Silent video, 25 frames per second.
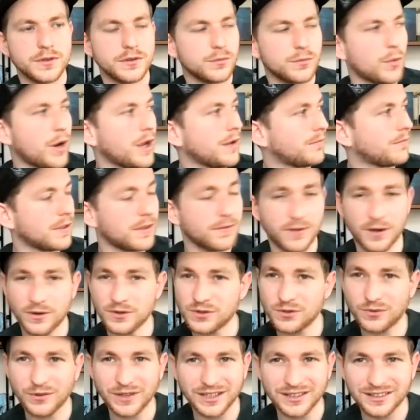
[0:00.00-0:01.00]
waiting for the phone
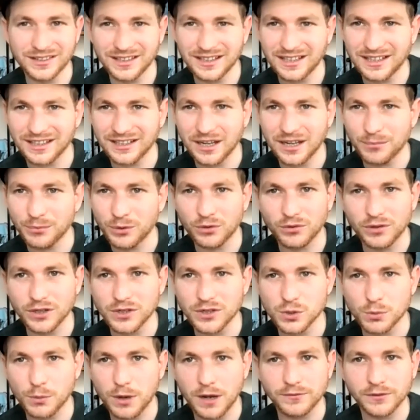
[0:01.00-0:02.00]
to ring, thinking I'm not really
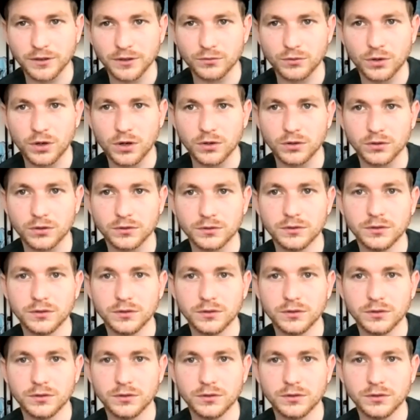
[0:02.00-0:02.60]
sure what I've done wrong.